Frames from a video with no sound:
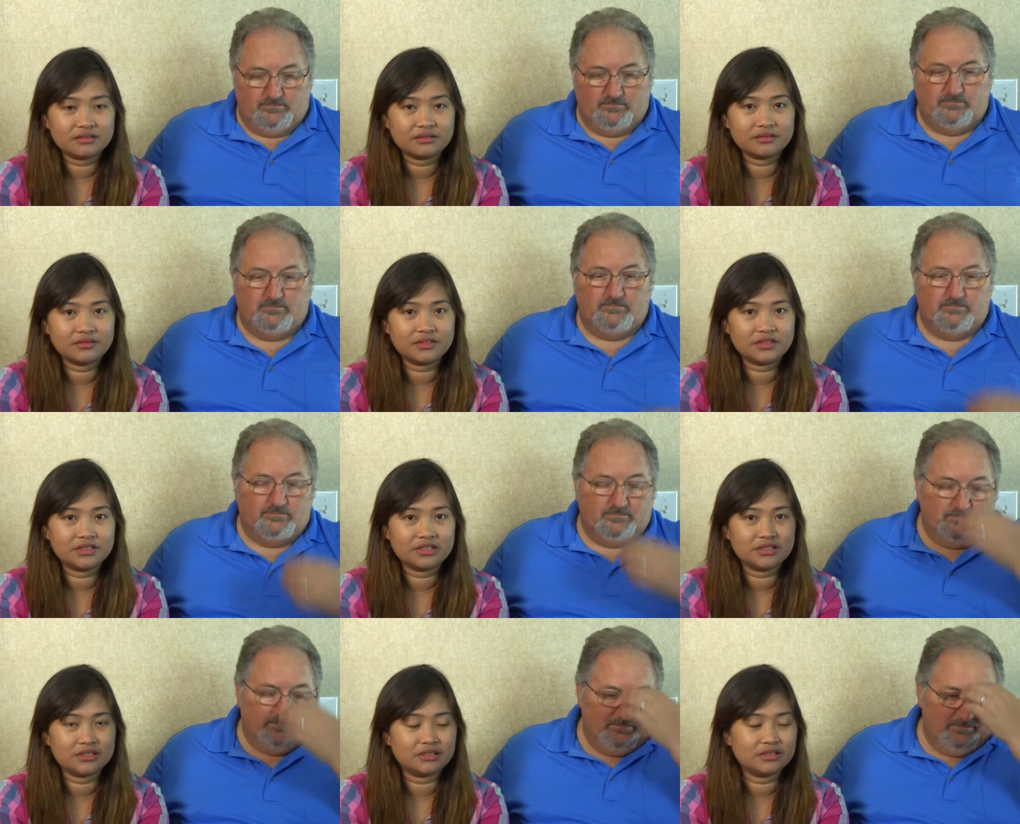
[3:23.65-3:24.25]

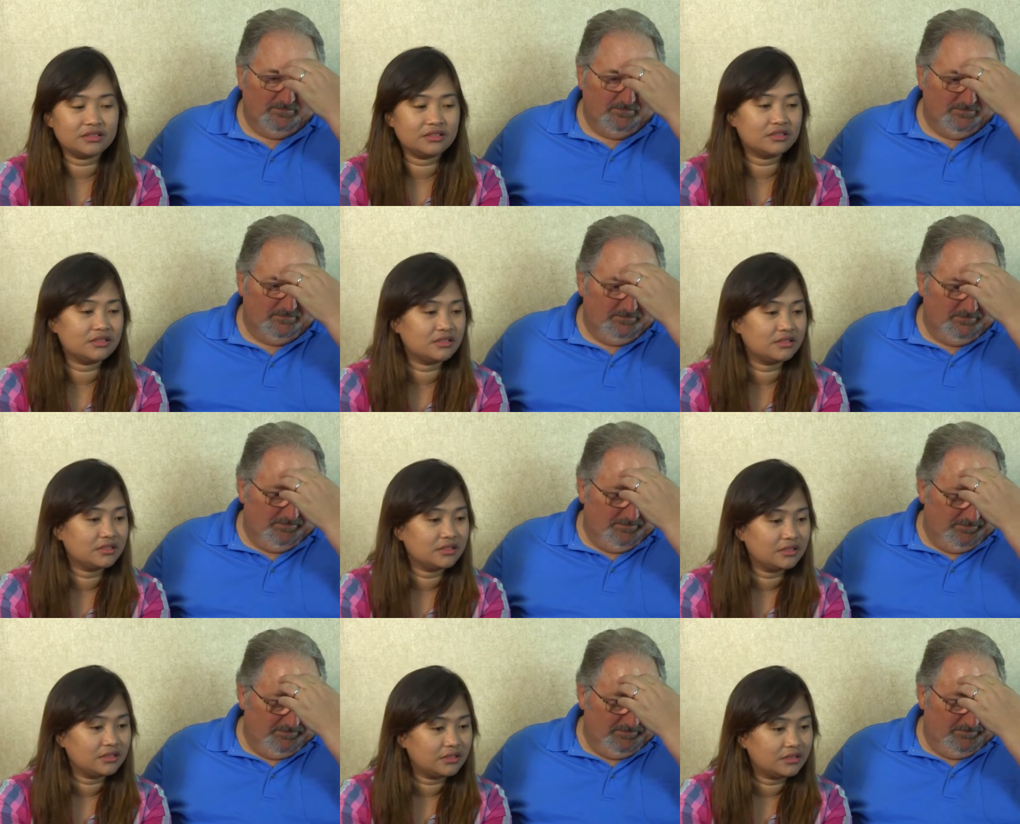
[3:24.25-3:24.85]
Speaker 1: which
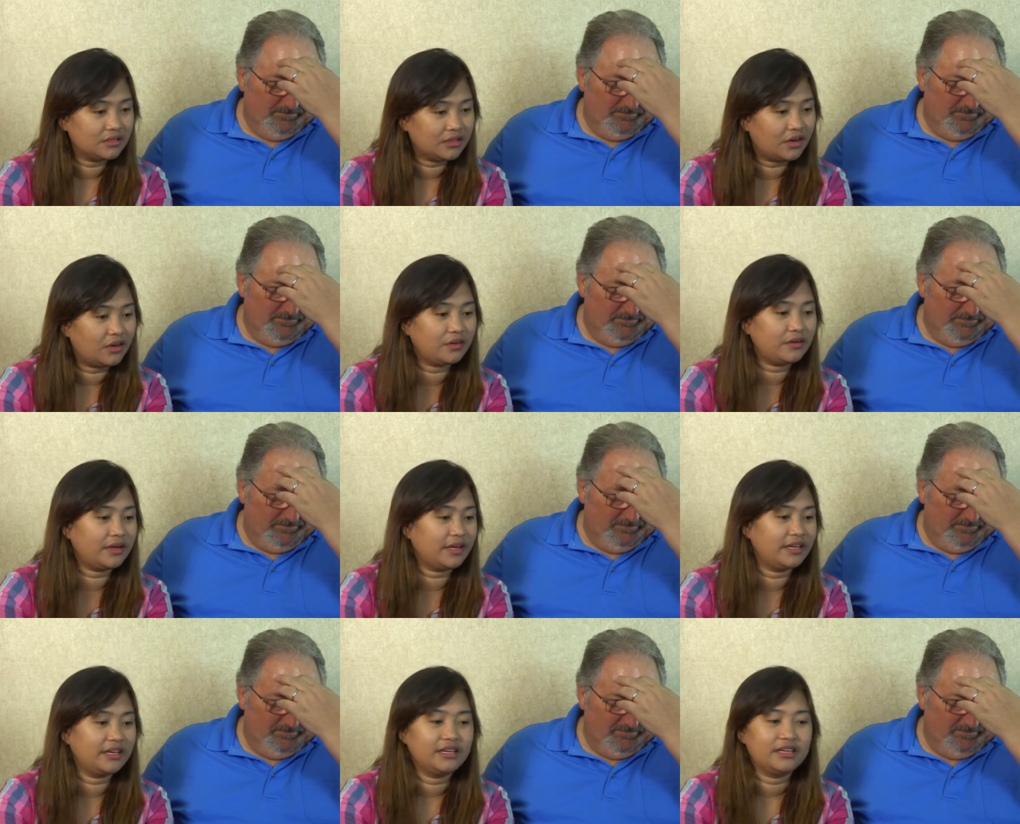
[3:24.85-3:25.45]
is oh,
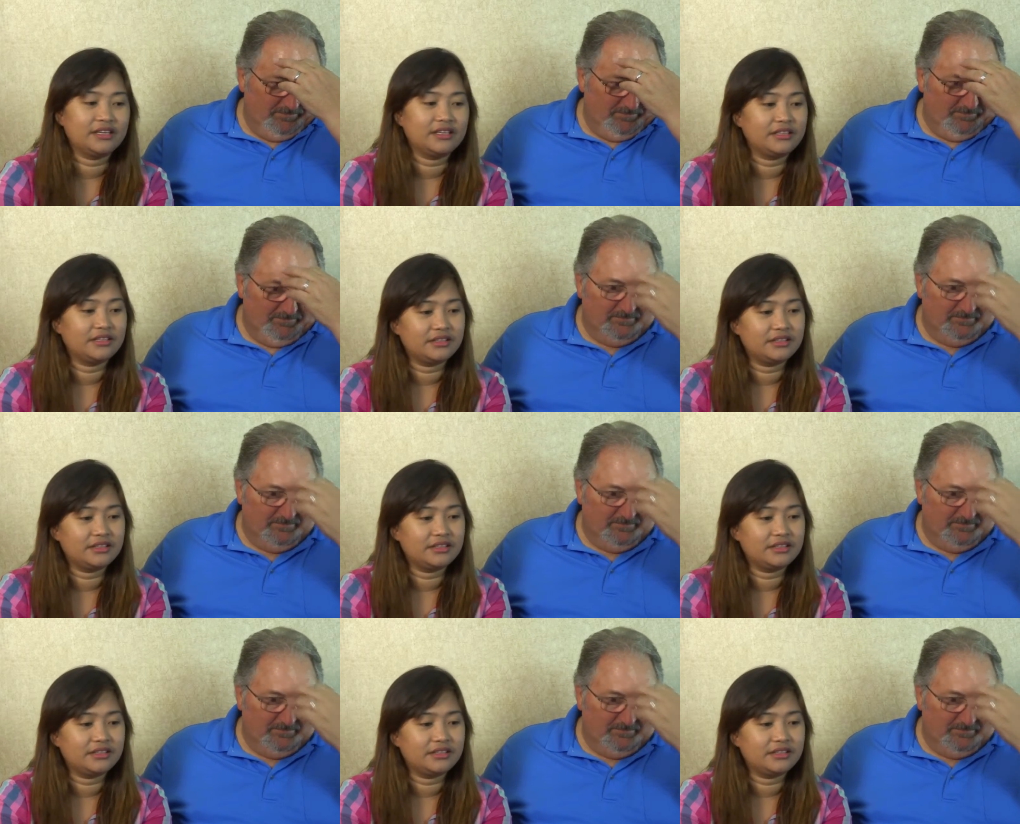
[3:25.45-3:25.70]
okay